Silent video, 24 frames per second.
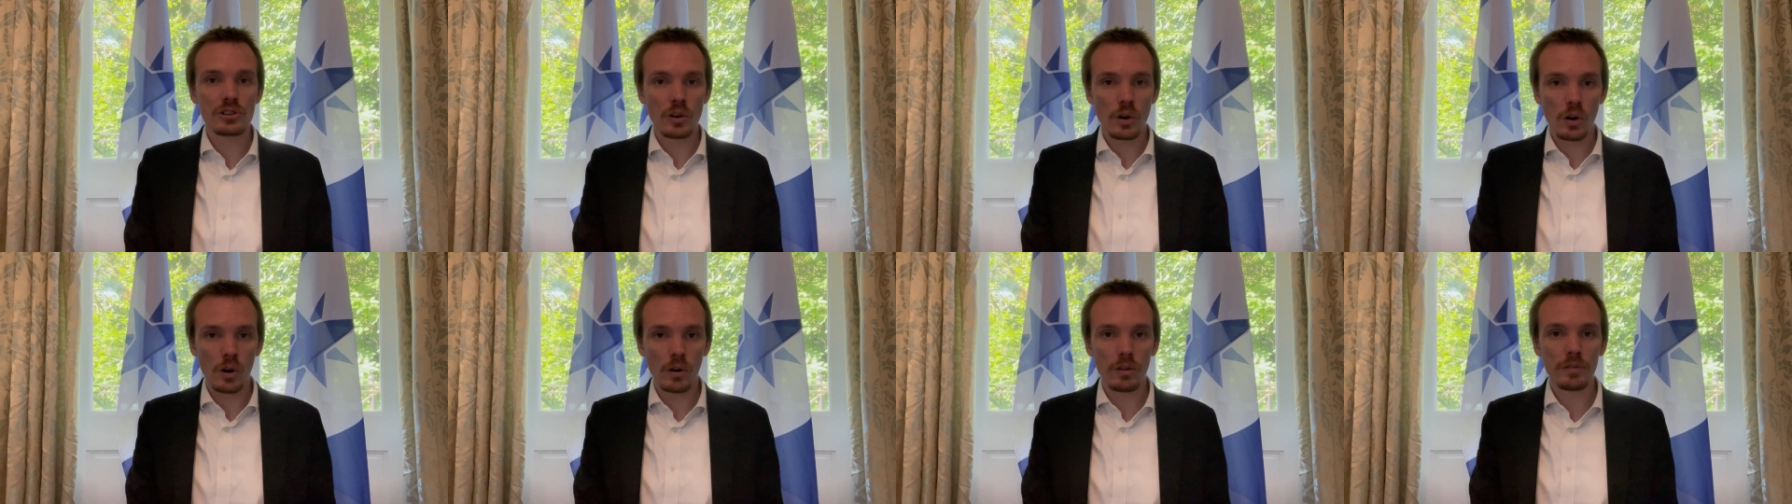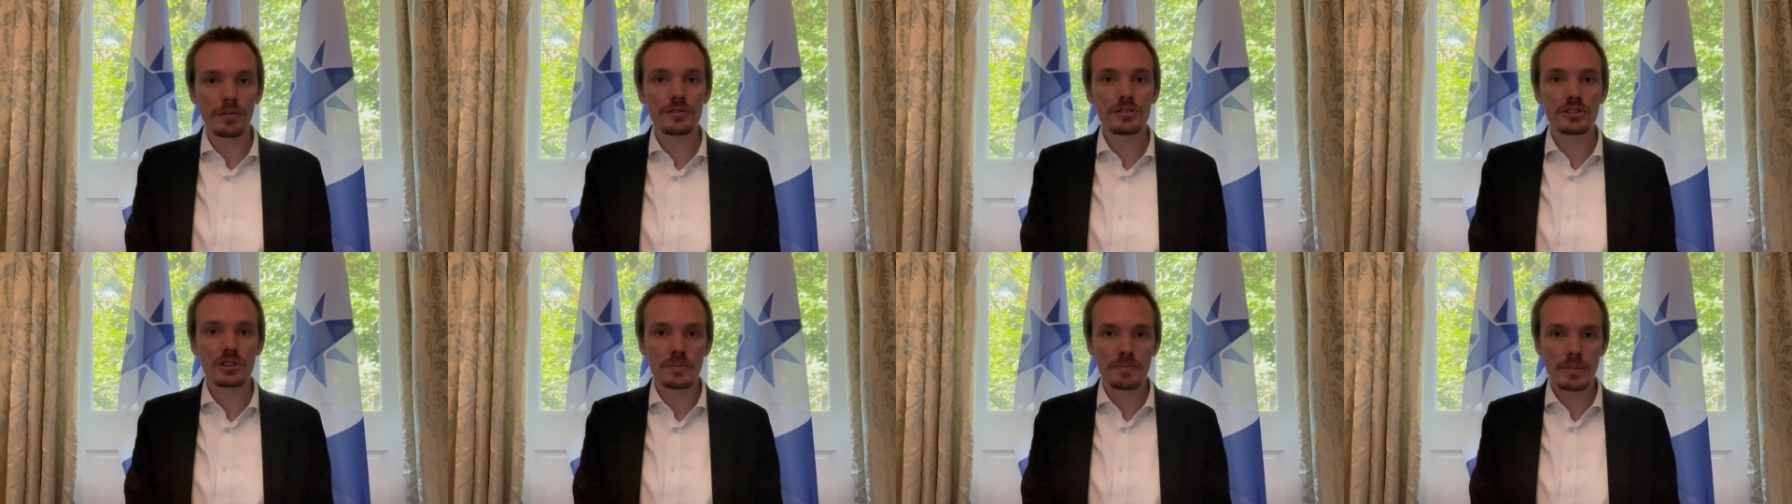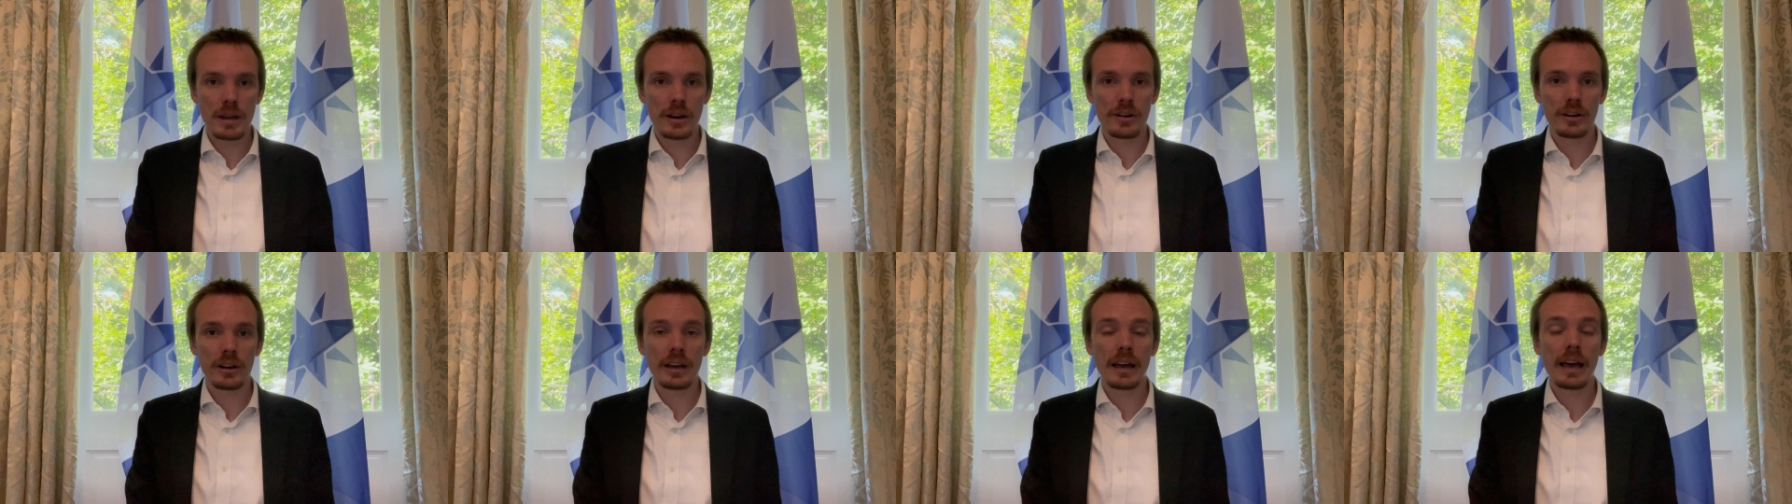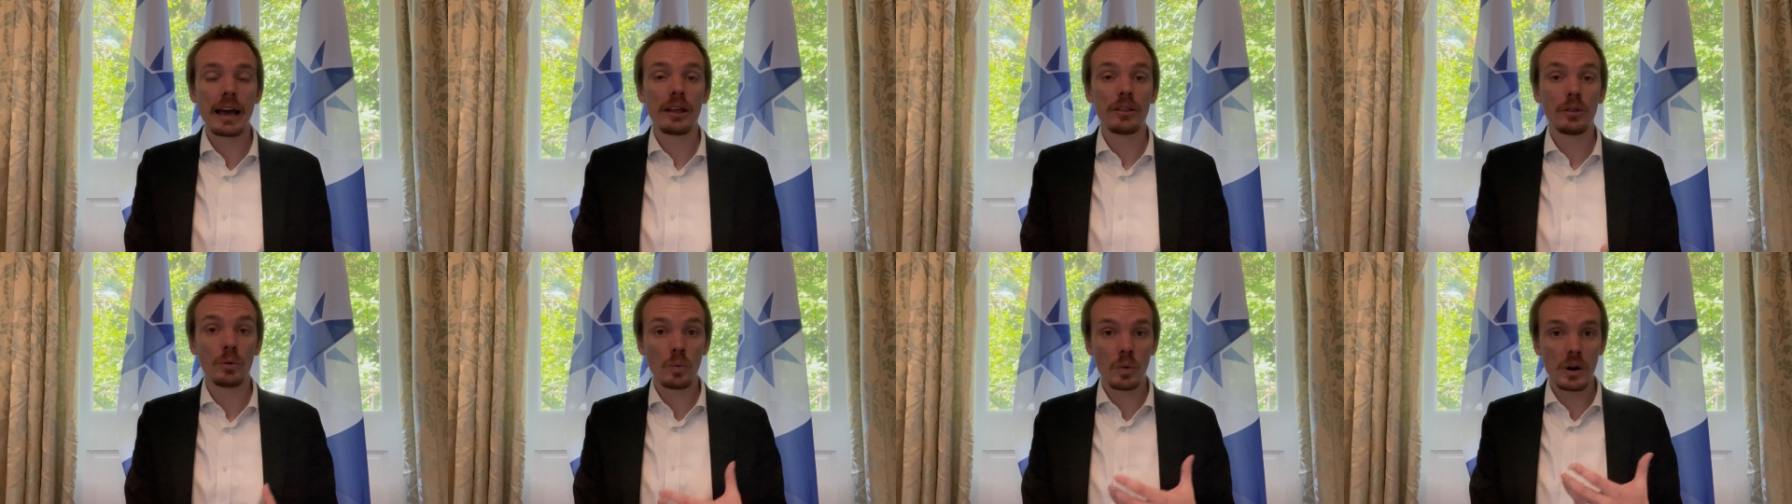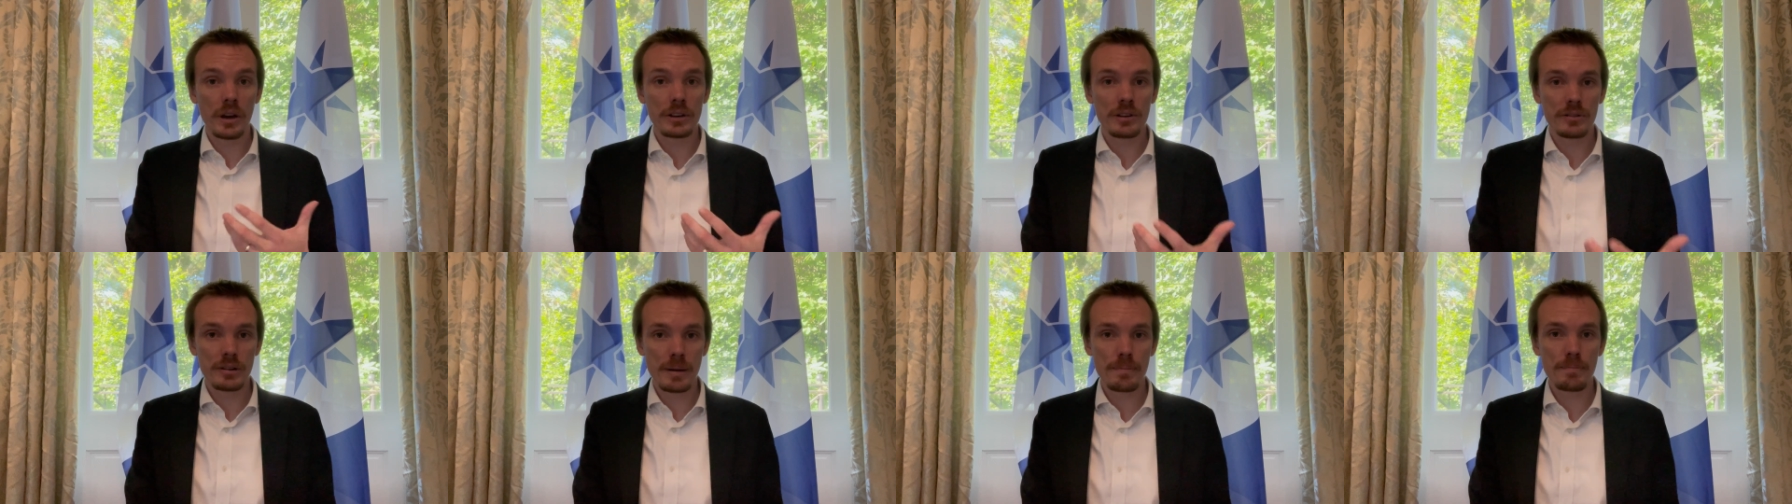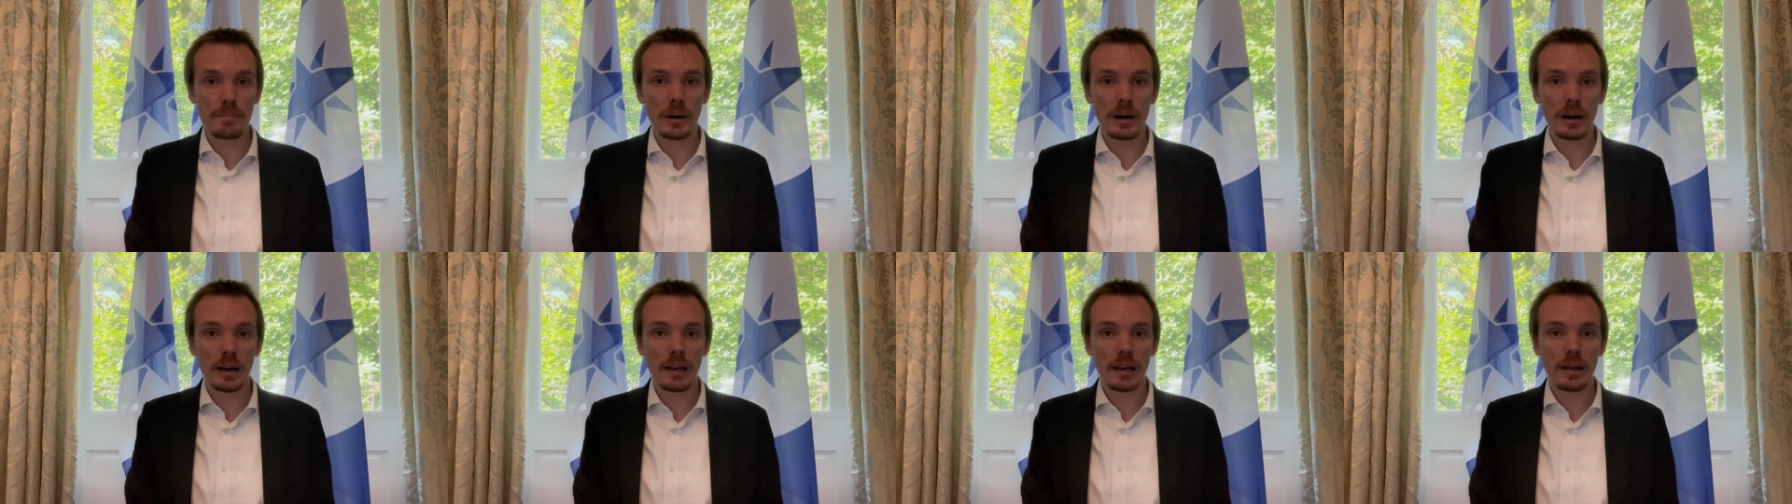of Stomaria and the wider
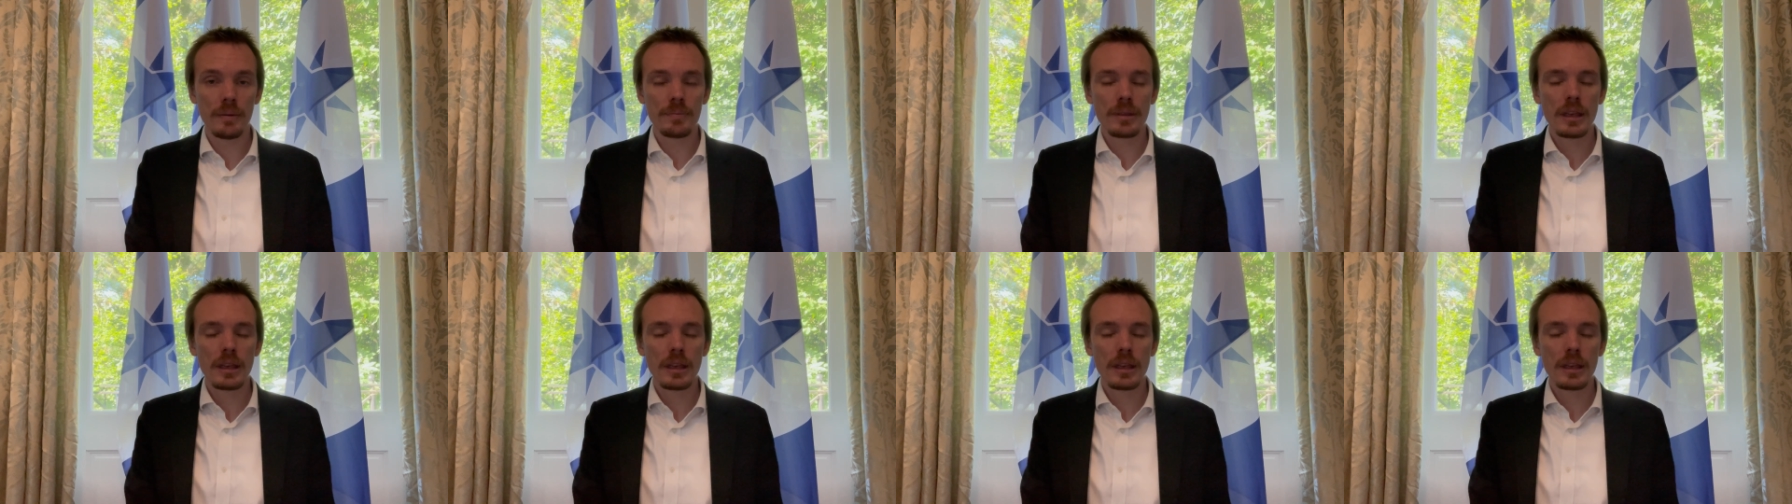empire.